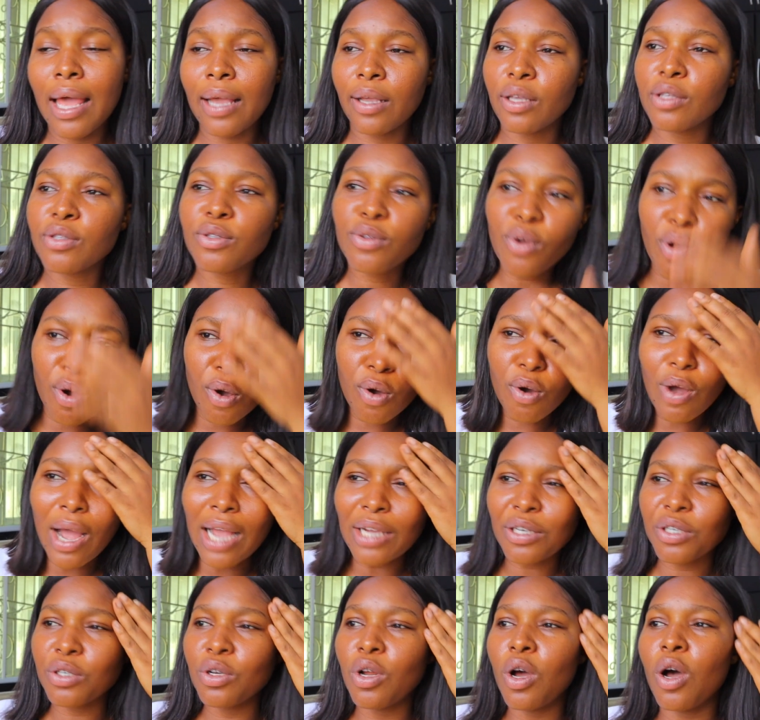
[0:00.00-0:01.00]
like, so
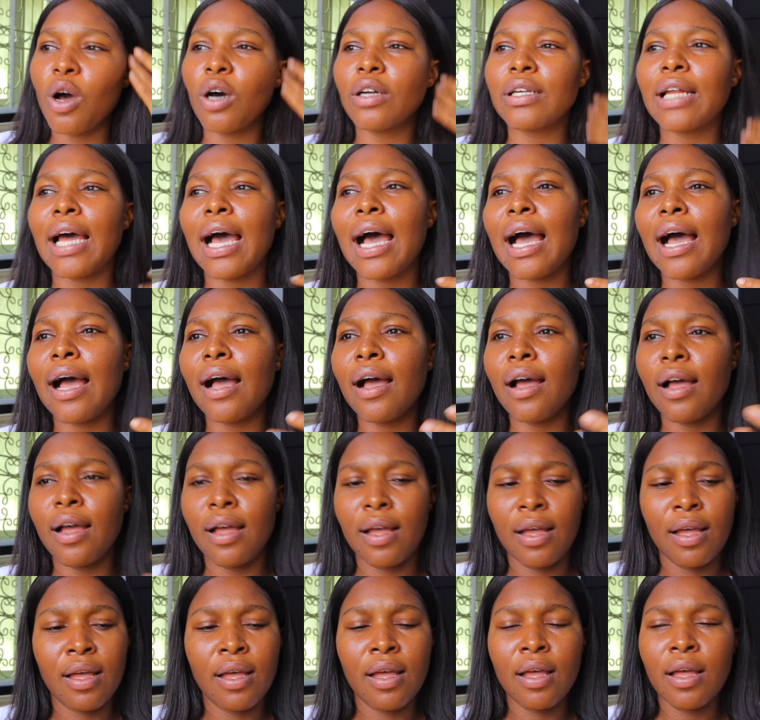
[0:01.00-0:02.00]
I should not order
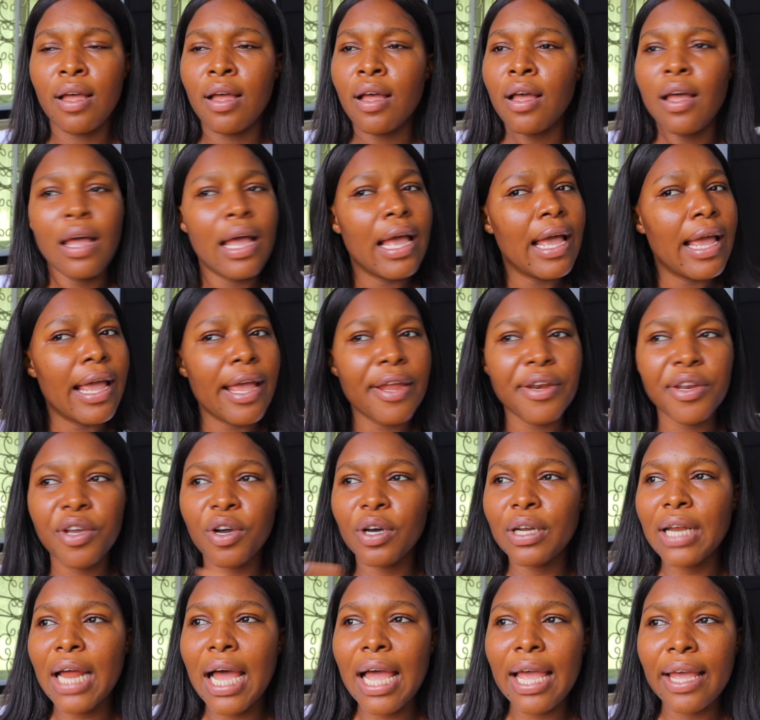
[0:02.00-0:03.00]
any
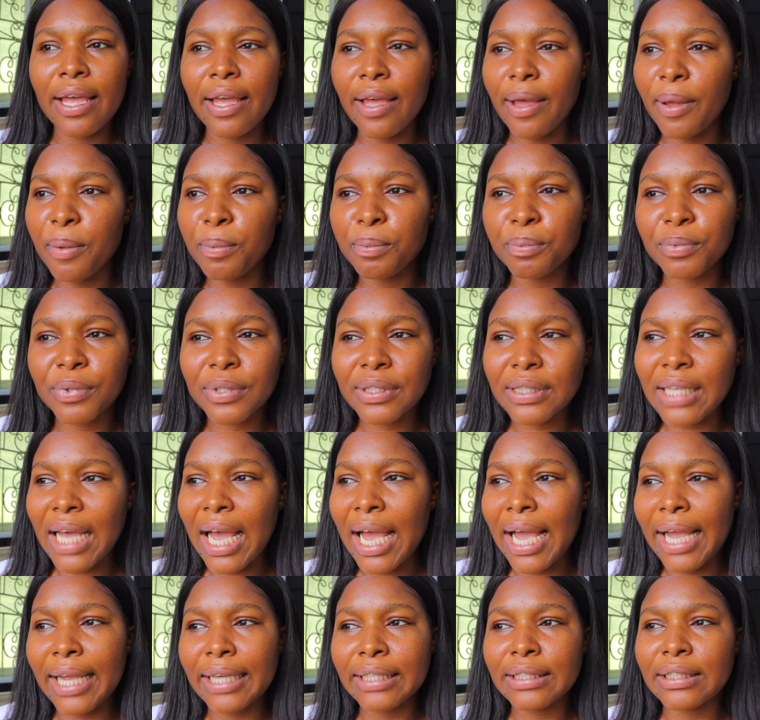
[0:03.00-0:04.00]
other
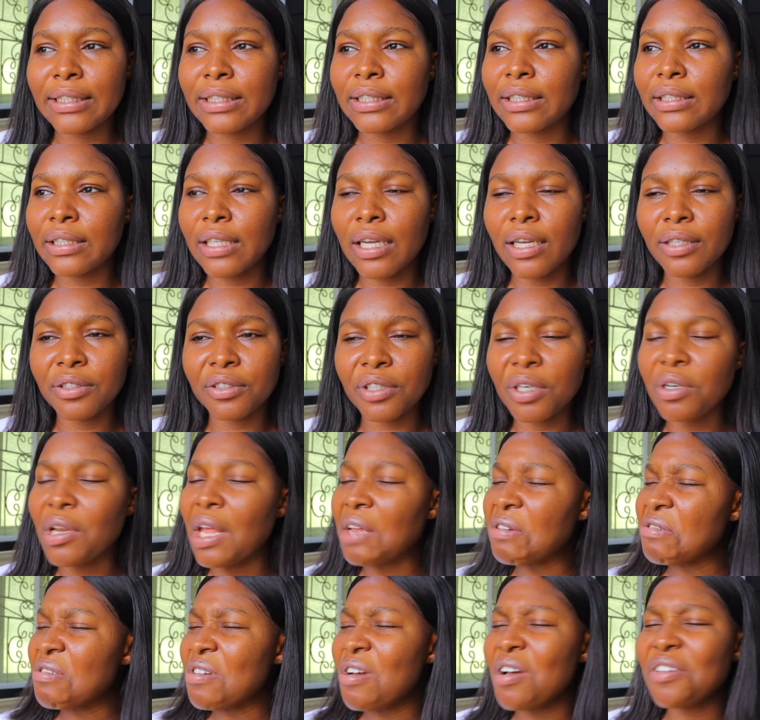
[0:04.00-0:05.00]
side
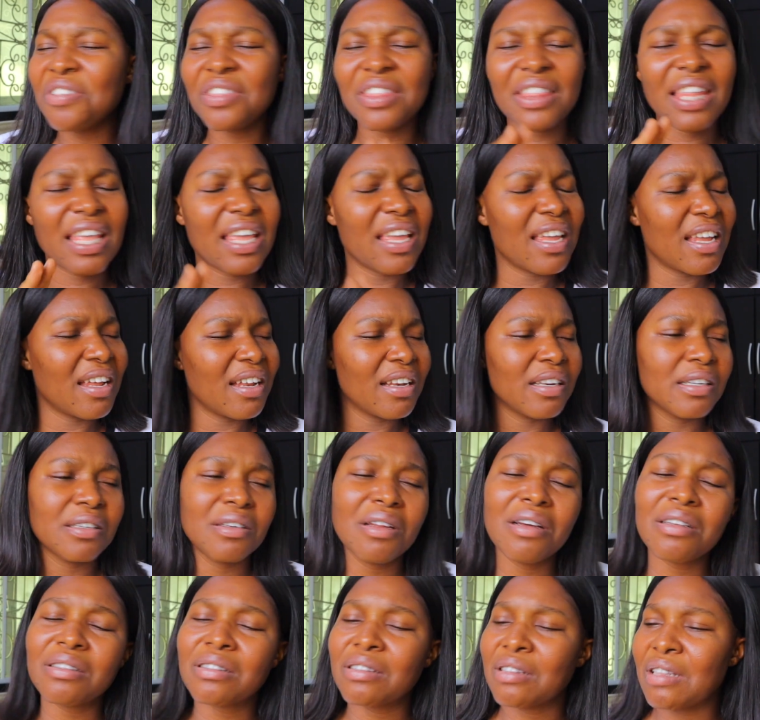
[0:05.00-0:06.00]
and
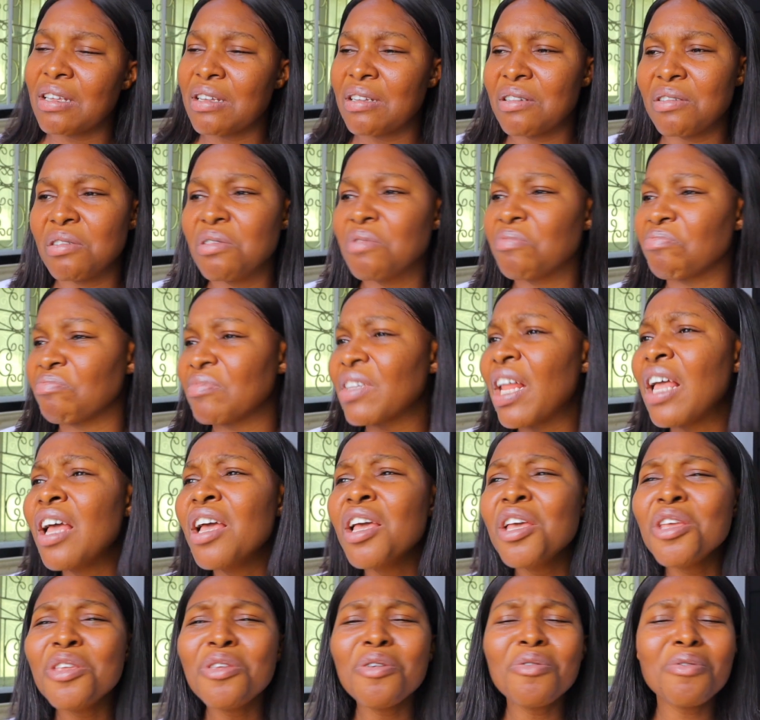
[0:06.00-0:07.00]
nothing.
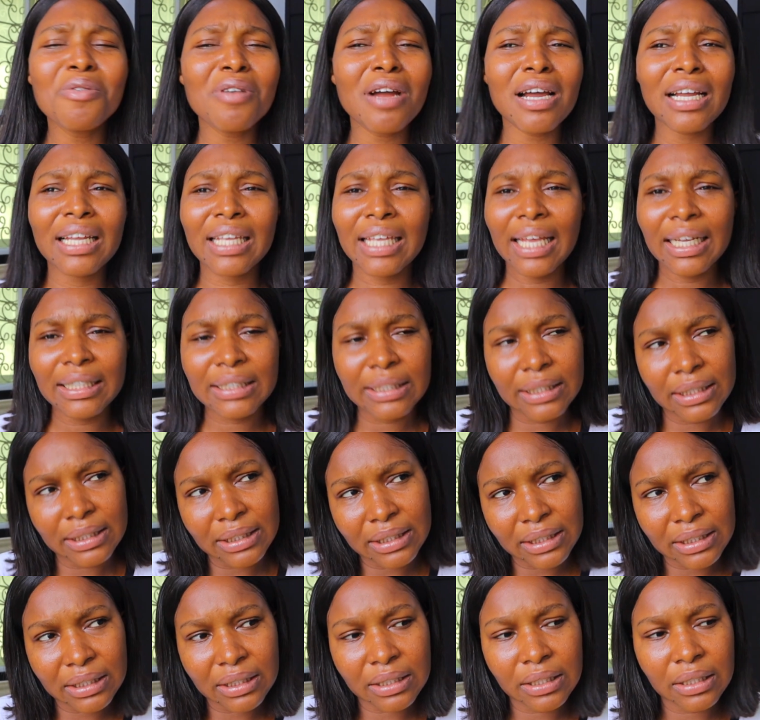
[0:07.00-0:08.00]
You will not get
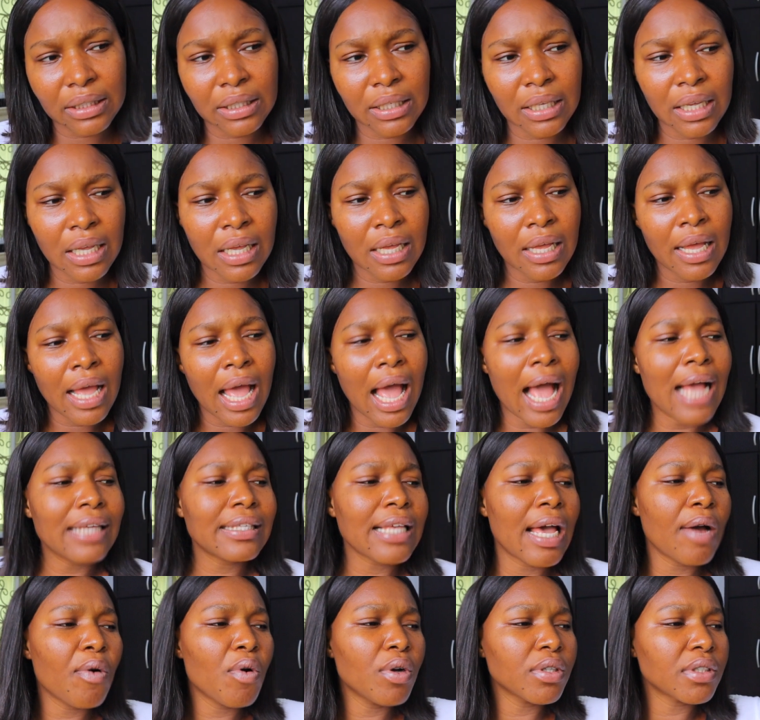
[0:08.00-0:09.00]
it. I
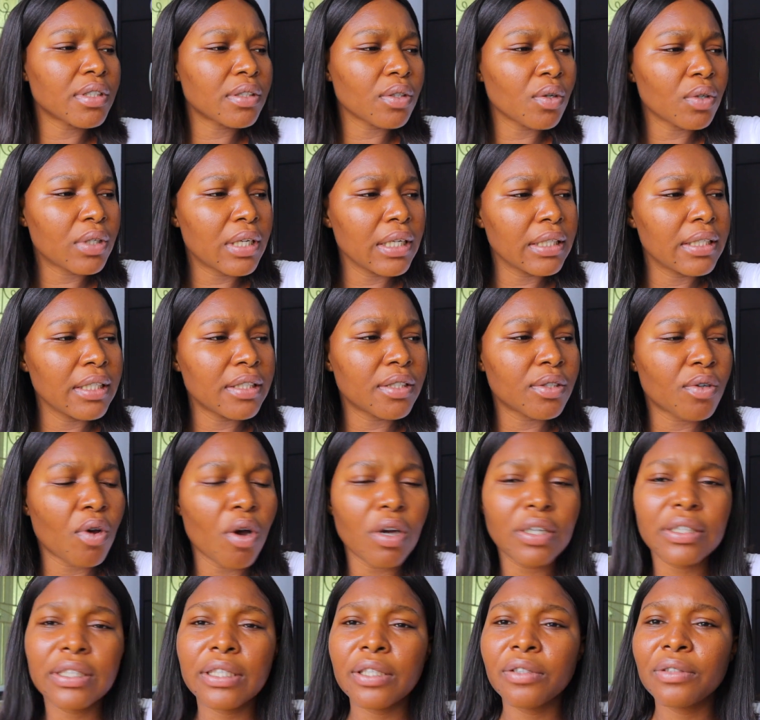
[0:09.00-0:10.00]
said, I want, okay, this
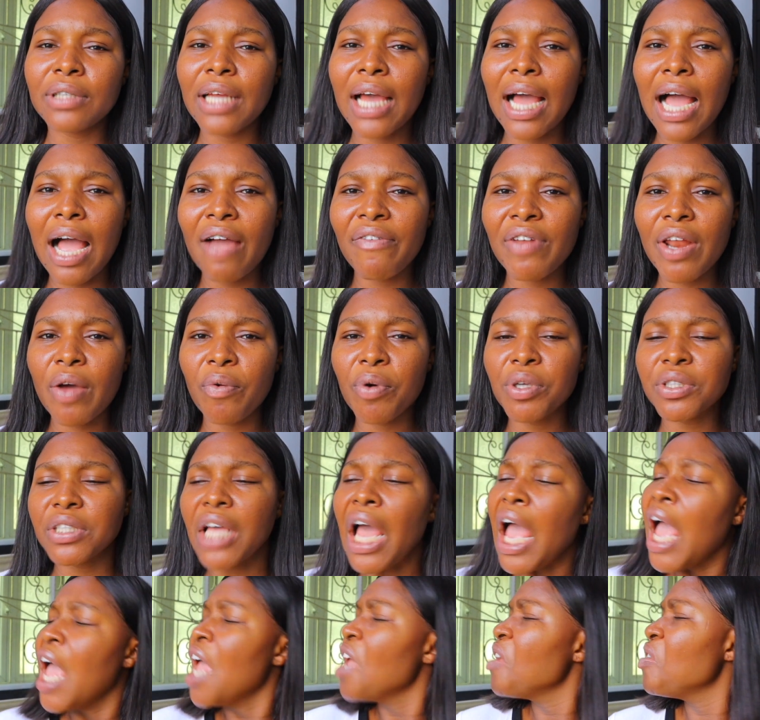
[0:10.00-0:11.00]
cocktail they're having, I want
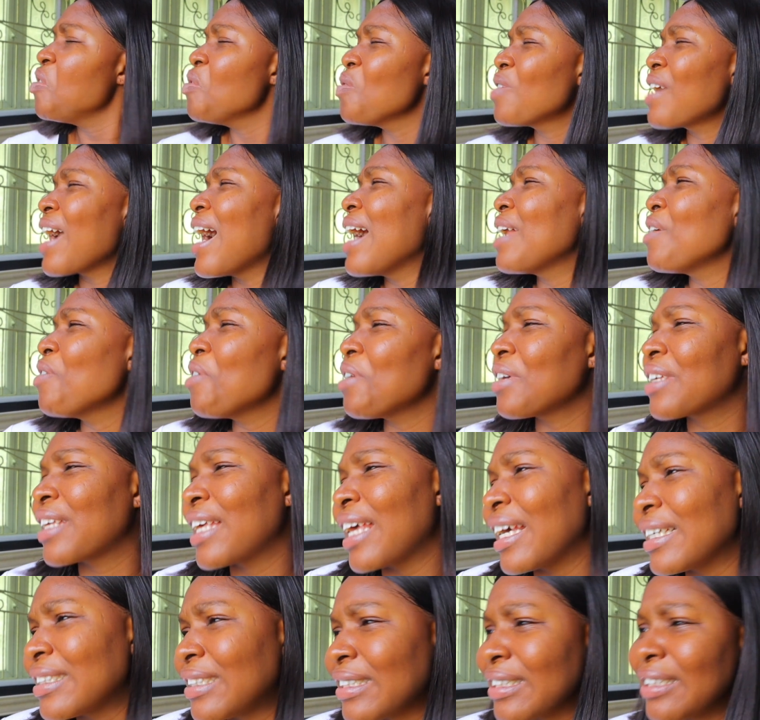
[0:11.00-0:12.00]
it. You cannot
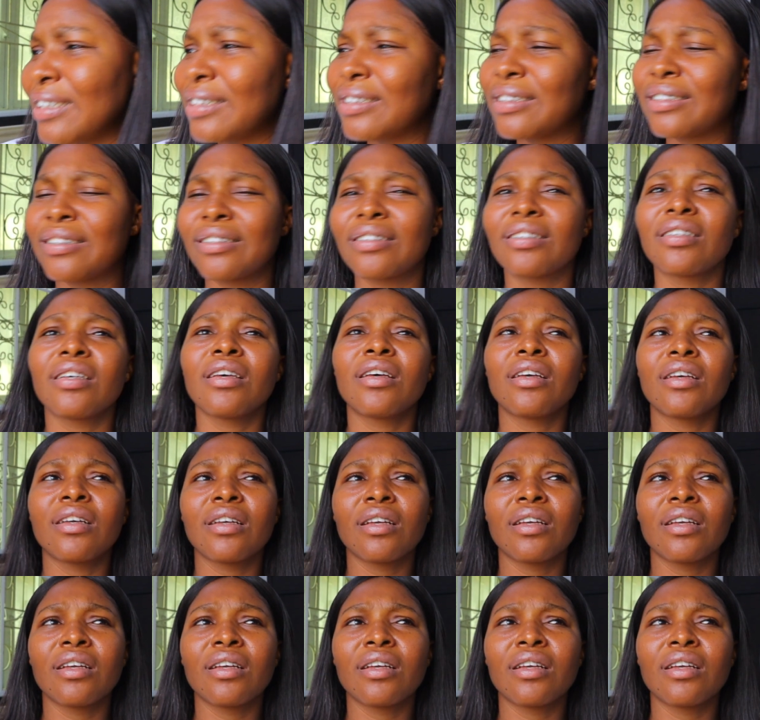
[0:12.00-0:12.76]
get it.